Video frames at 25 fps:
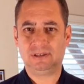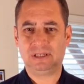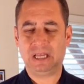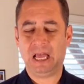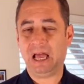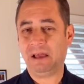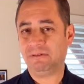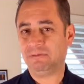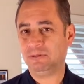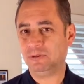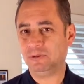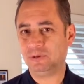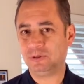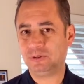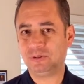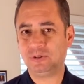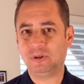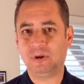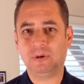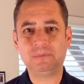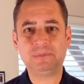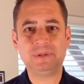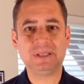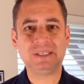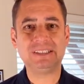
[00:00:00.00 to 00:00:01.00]
Have you
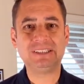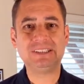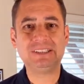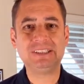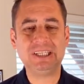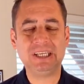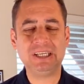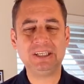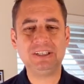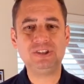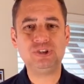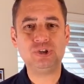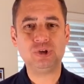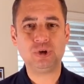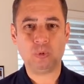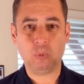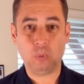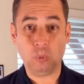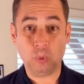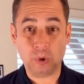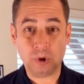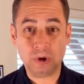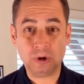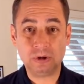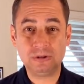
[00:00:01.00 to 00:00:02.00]
stopped exchanging
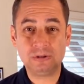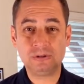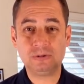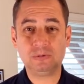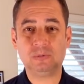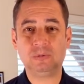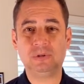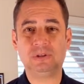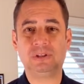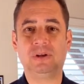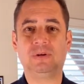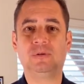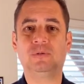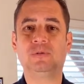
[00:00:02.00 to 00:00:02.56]
words with the